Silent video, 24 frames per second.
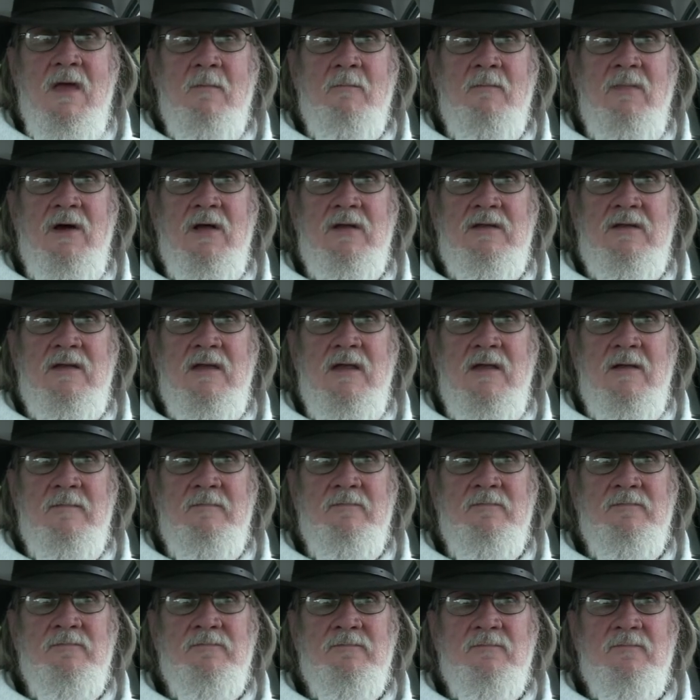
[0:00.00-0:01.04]
But
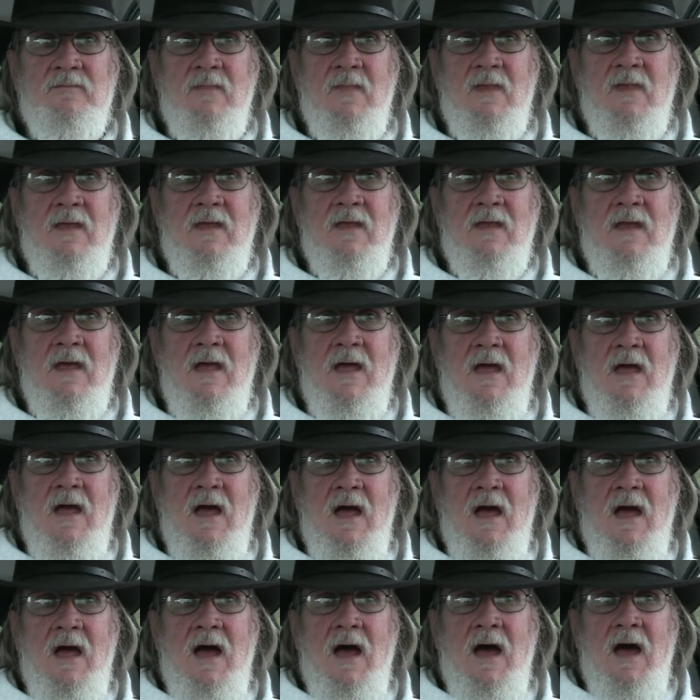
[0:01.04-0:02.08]
um,
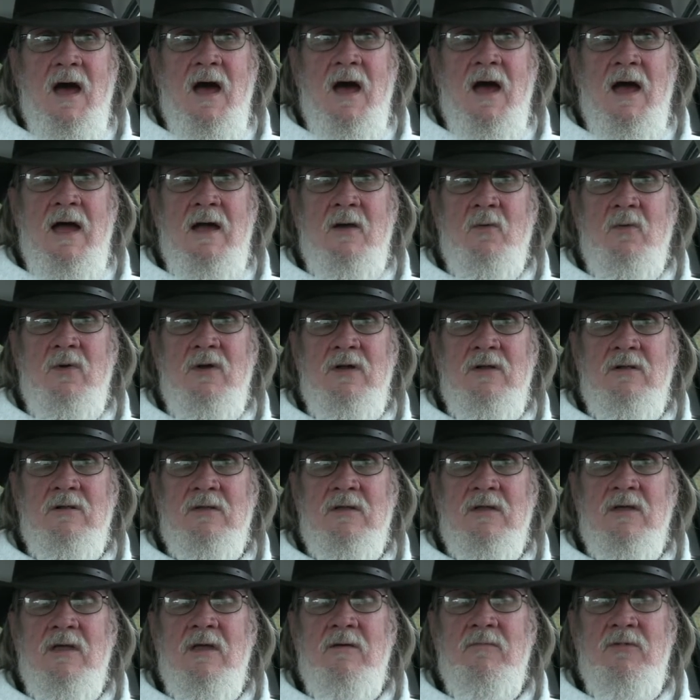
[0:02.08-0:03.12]
I will
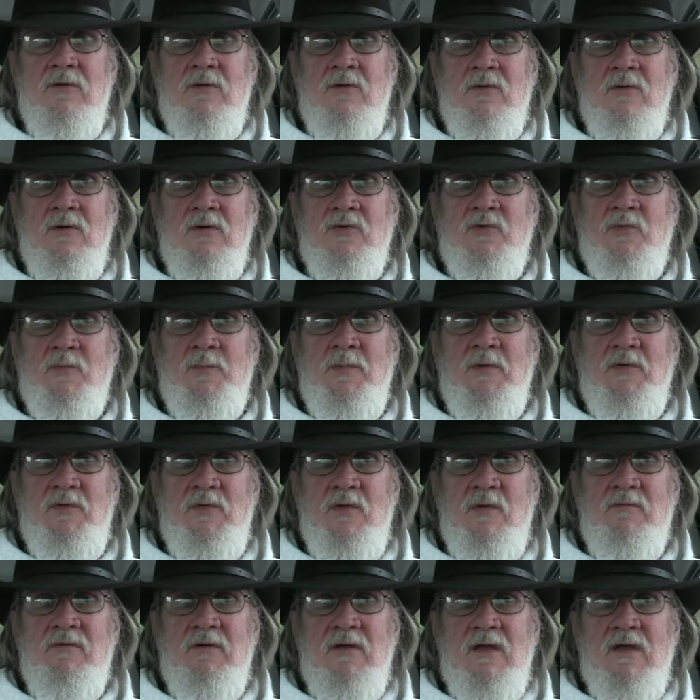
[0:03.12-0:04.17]
give you
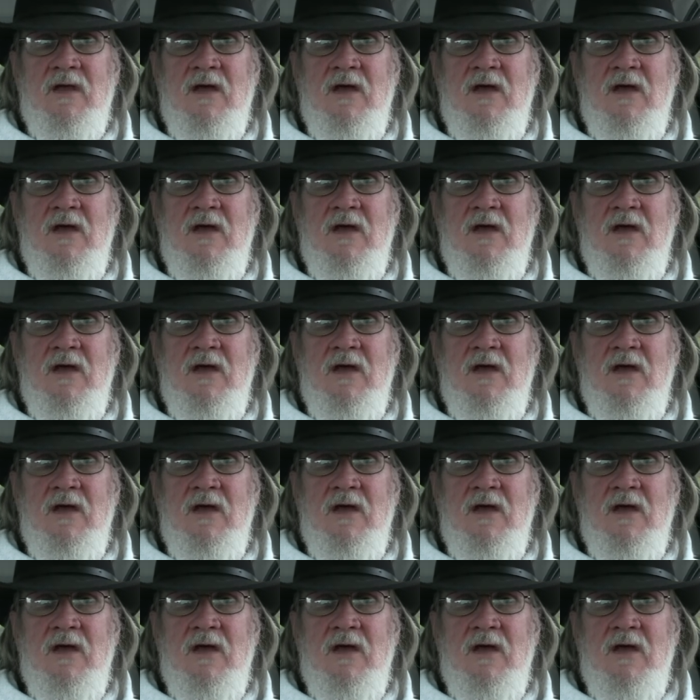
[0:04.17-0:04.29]
specific